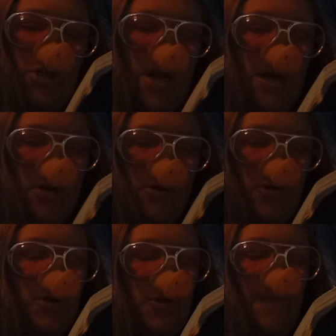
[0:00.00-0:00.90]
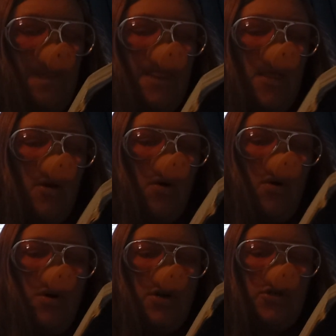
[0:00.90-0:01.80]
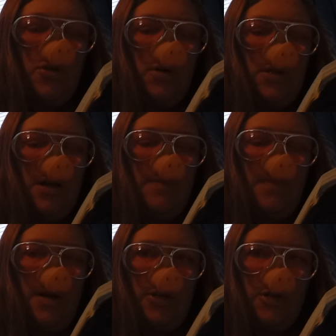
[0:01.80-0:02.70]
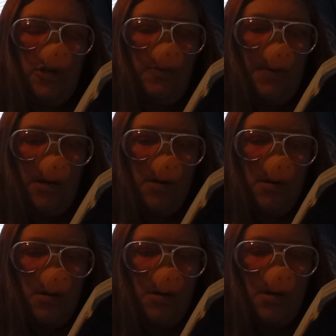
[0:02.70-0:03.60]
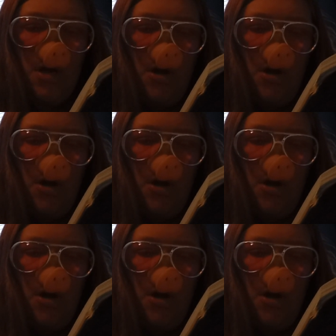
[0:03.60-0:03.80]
skins, or shook that magic spear,